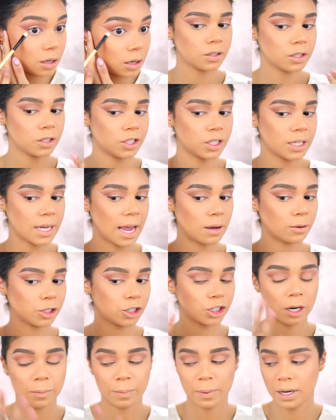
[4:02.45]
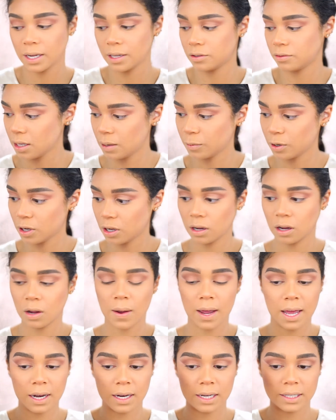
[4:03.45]
So you see how sharp it is. Then I'm gonna go
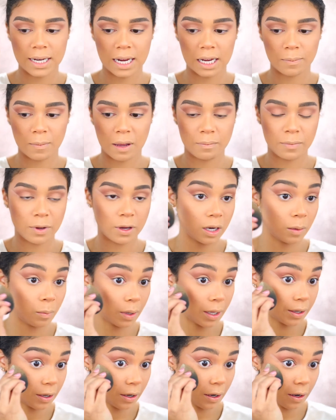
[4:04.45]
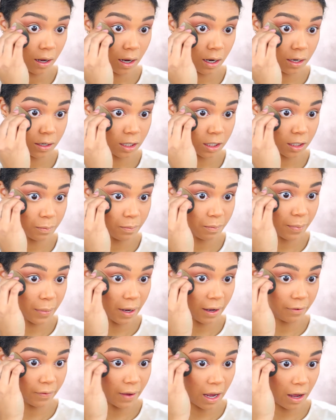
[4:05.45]
ahead and take my beauty blender and just
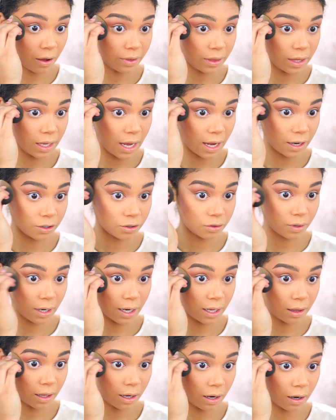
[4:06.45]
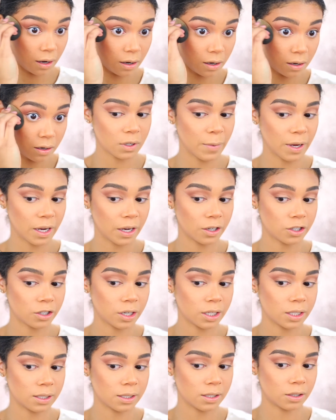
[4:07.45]
buff out the edge right there. I'm making sure
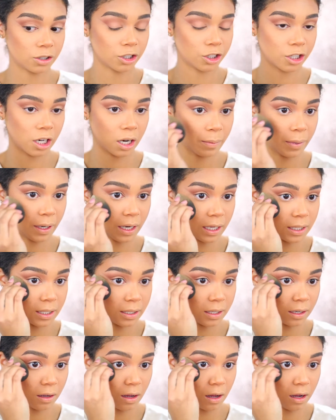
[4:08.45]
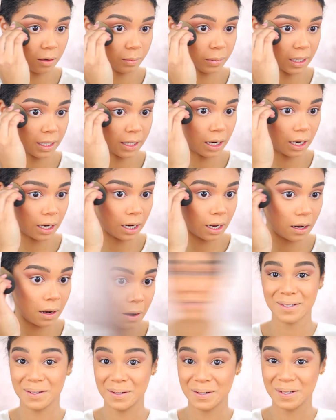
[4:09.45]
it's still sharp, but it's still all blended
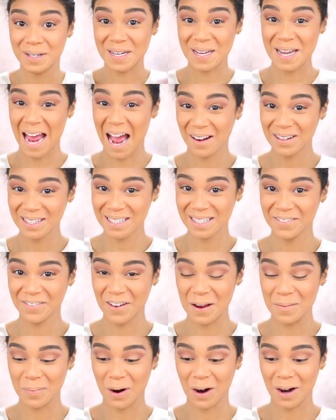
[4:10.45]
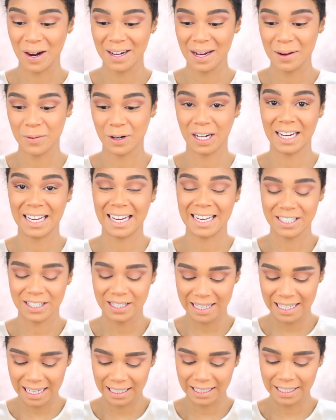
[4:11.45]
in. So now it's the fun part and we're gonna get
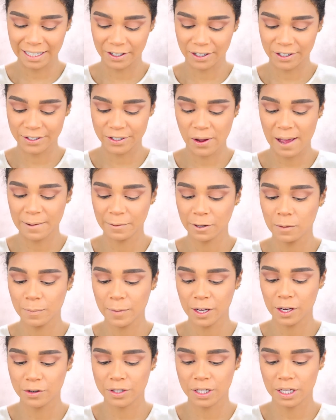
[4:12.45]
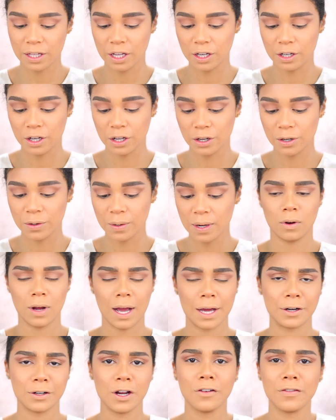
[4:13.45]
to the glitter. So I'm gonna be using the new, well,
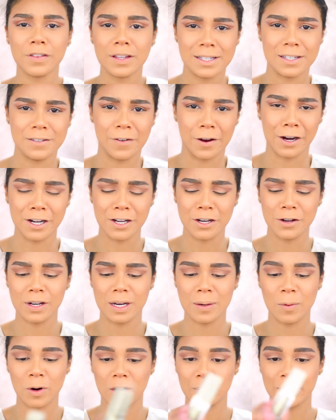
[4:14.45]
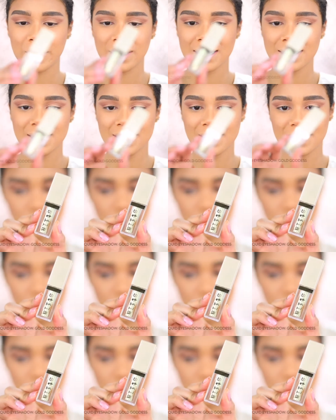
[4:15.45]
I don't know if this is very new anymore, but this is the